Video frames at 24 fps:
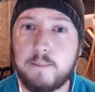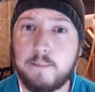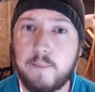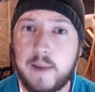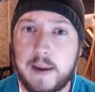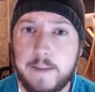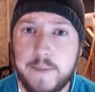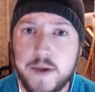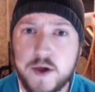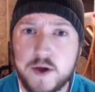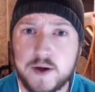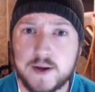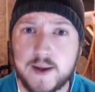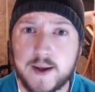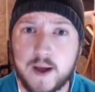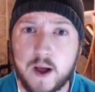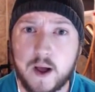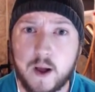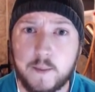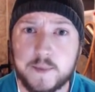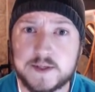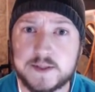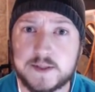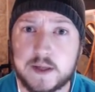Maybe you could
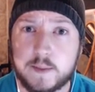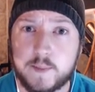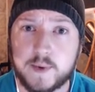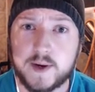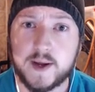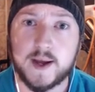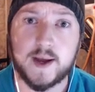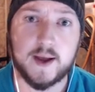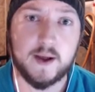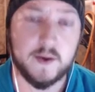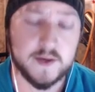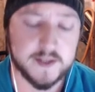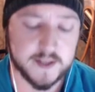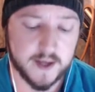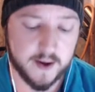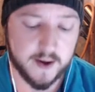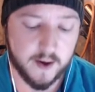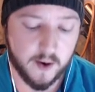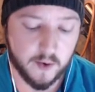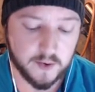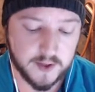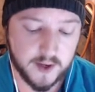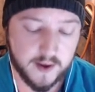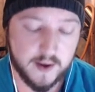help someone else
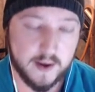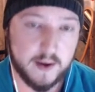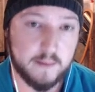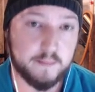out.